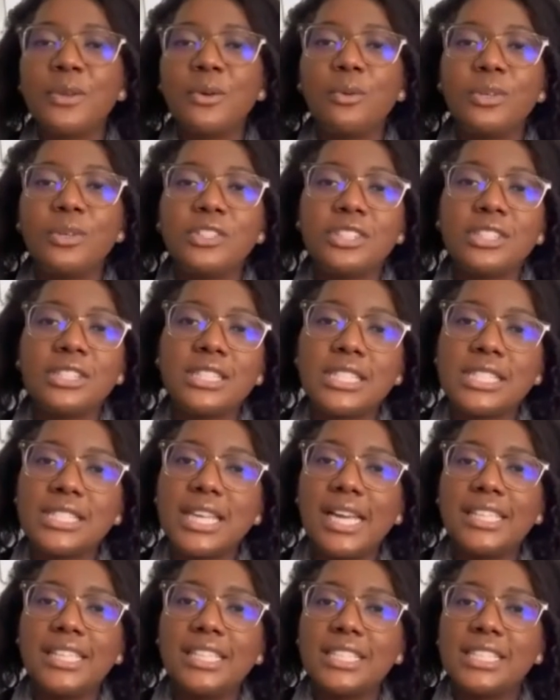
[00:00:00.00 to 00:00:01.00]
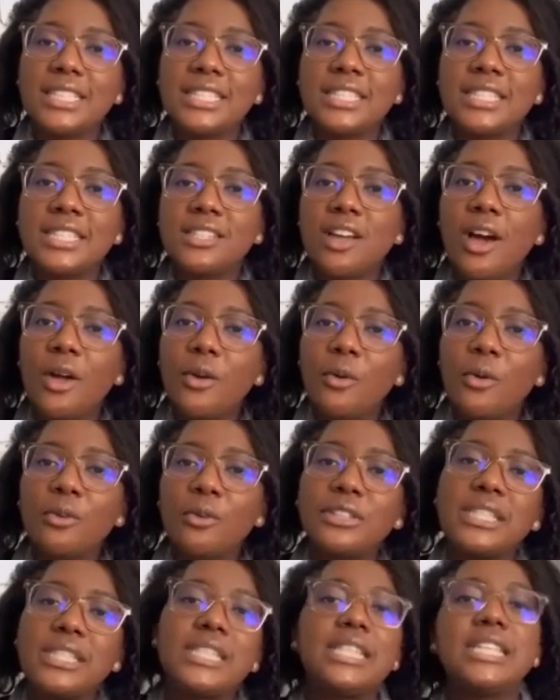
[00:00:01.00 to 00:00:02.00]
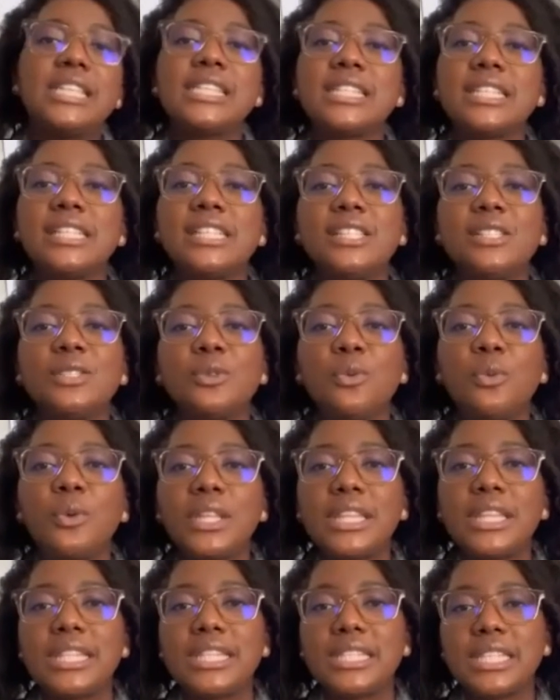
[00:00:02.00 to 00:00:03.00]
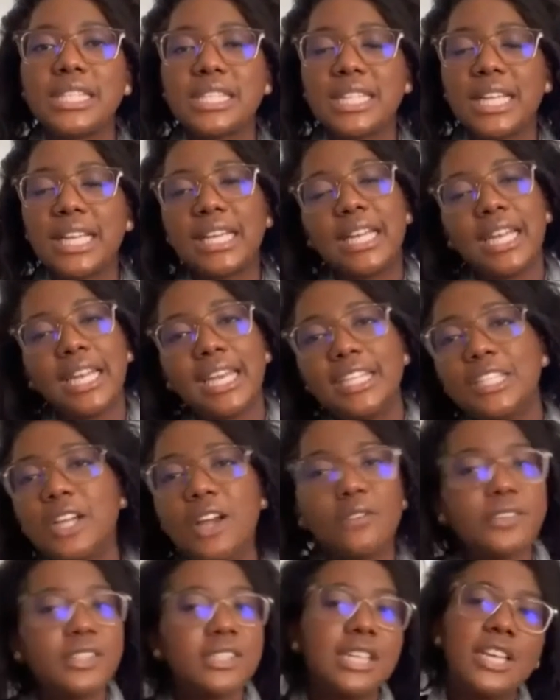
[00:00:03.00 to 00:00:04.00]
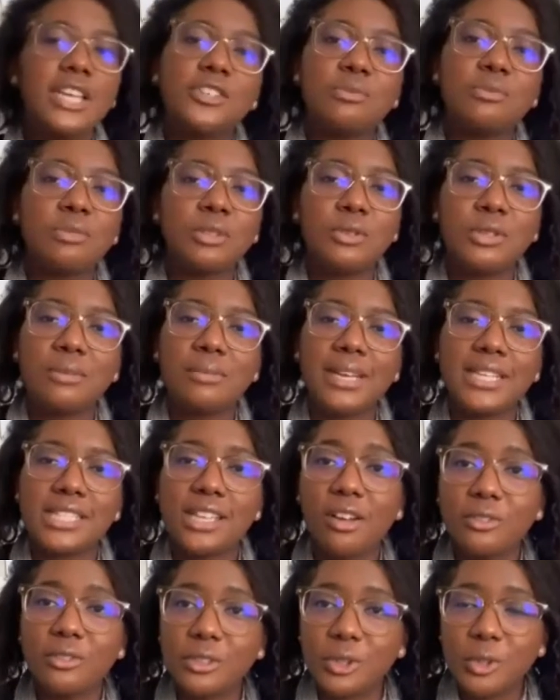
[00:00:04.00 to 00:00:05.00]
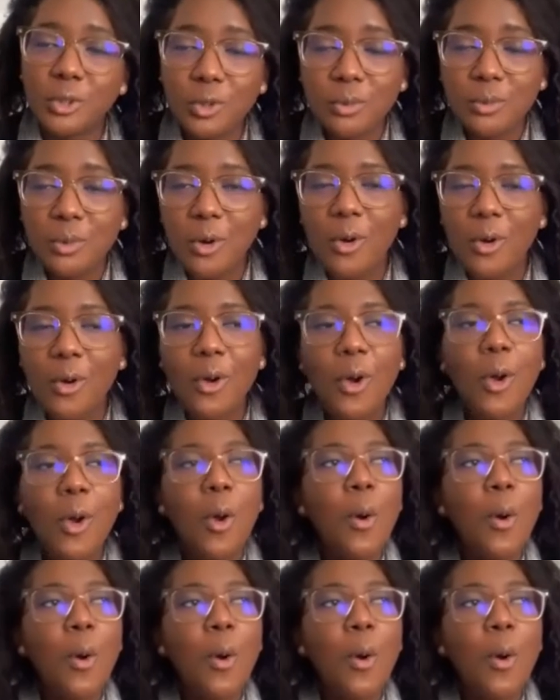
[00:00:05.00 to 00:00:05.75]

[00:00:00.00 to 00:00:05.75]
we just decided to start off the season with just like a light conversation between myself and Khumo,